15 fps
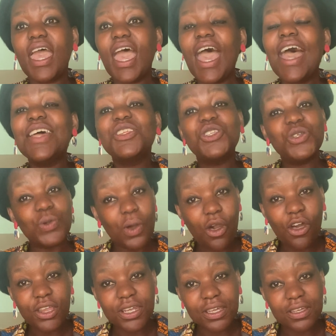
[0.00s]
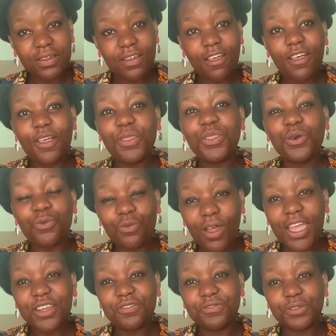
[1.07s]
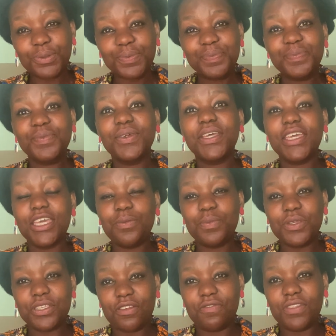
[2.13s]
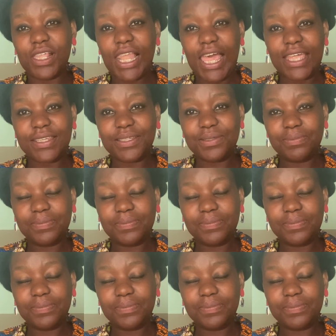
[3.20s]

and to honor the rightful keepers of the land.